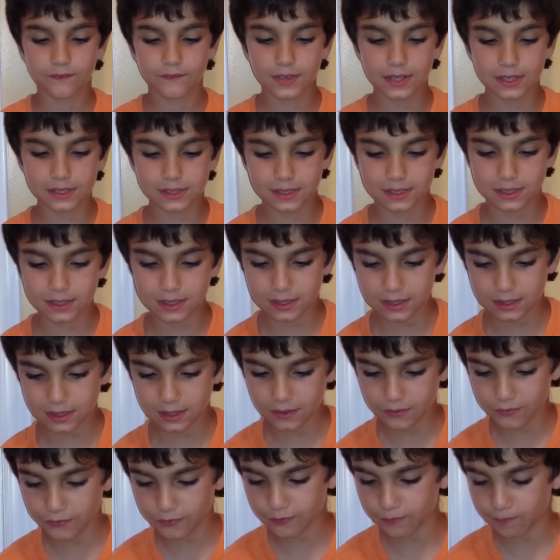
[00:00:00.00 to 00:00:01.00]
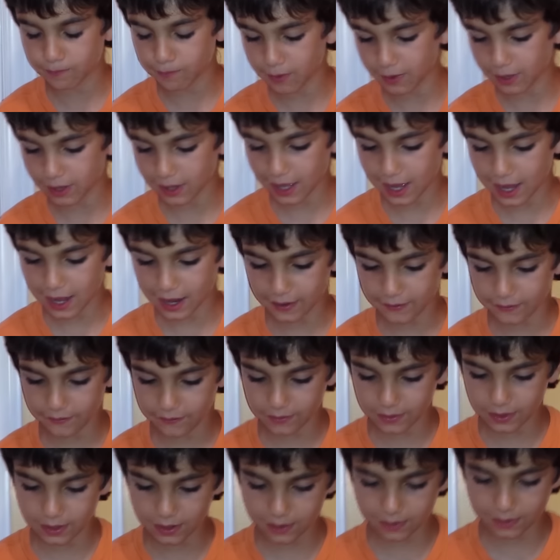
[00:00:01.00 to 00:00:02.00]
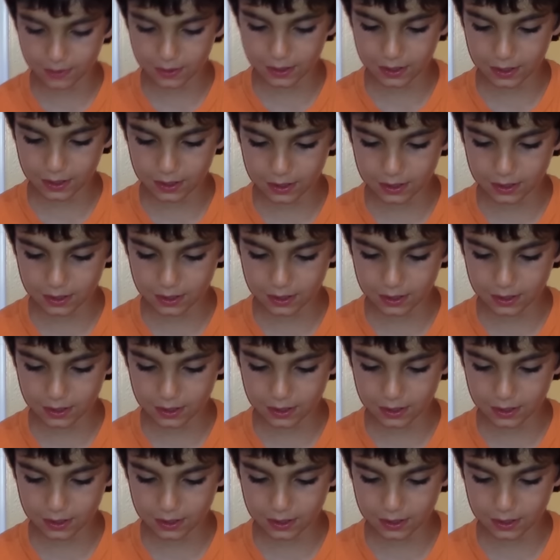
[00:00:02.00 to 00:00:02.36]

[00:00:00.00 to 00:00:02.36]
Fists of Black Fury.